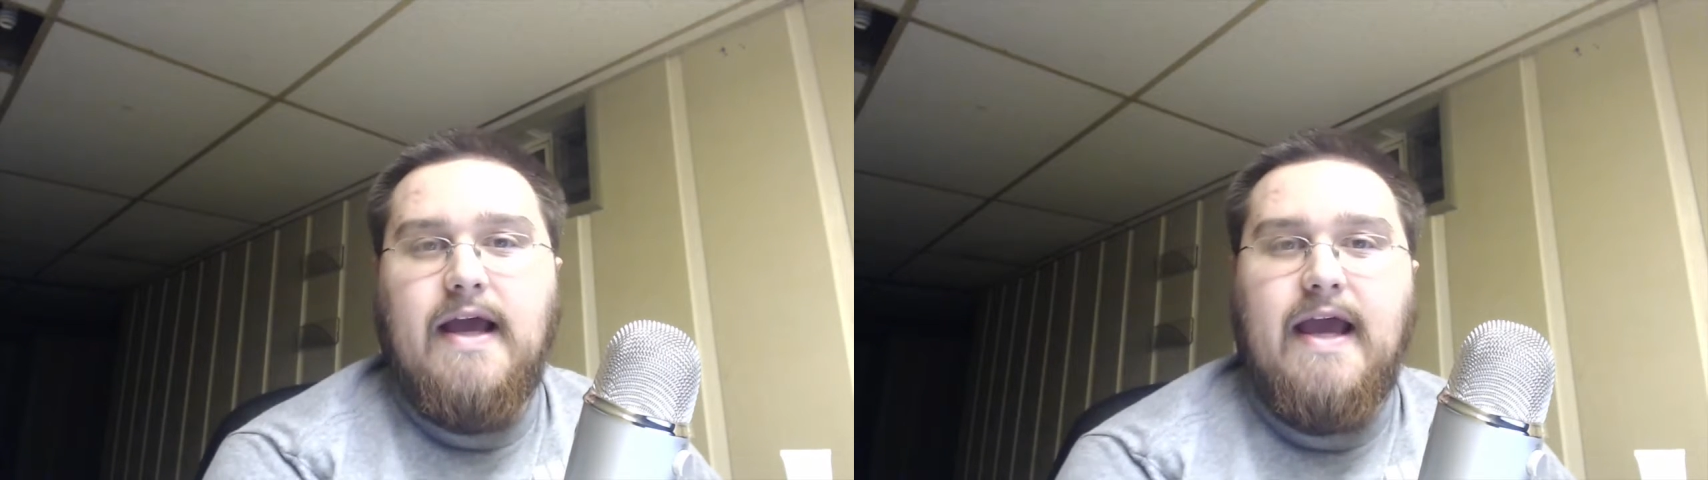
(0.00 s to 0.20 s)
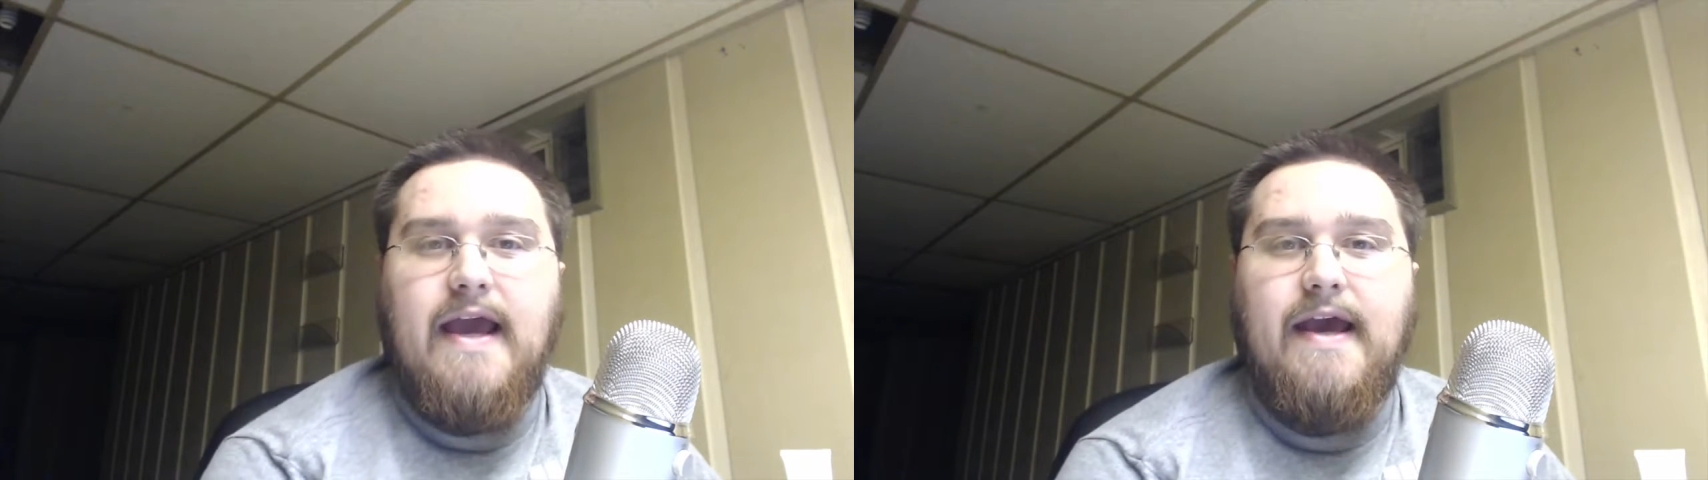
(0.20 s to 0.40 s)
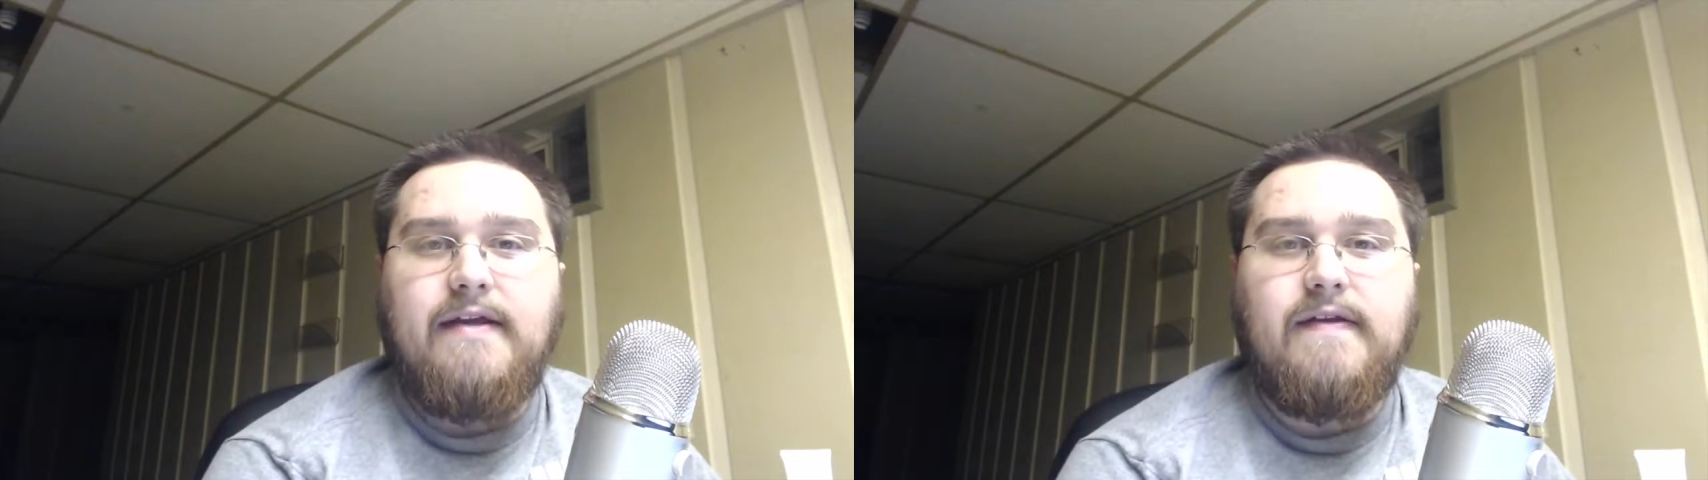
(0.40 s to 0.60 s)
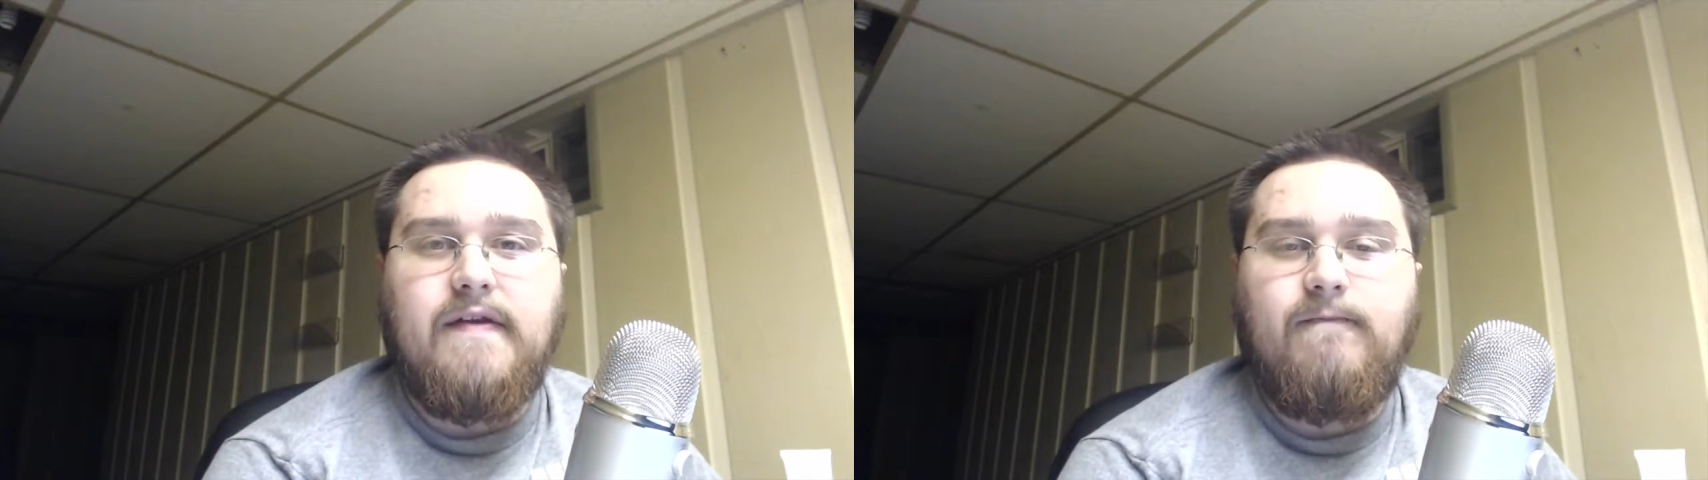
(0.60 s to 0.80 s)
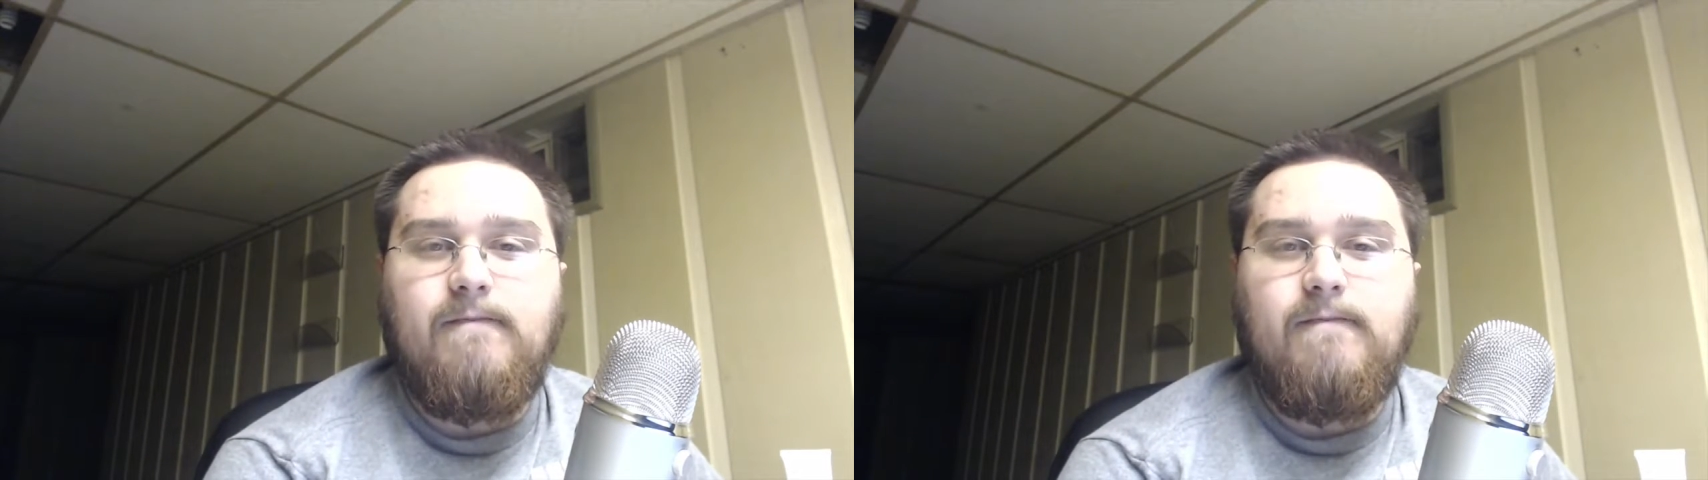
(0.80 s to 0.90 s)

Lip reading: and